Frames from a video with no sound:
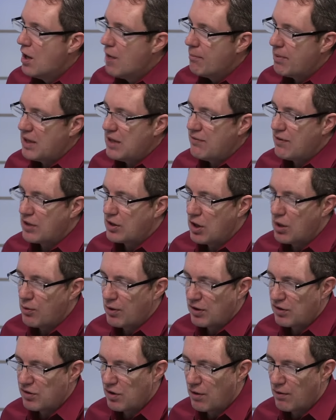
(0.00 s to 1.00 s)
but even
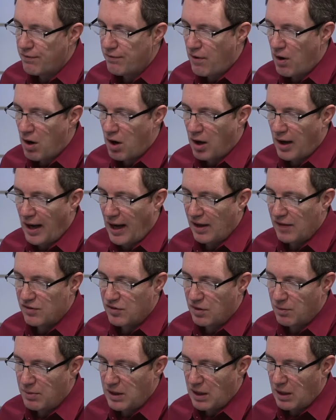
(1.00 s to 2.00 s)
going so far as
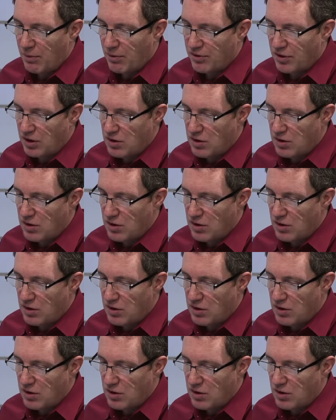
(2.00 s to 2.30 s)
to be able to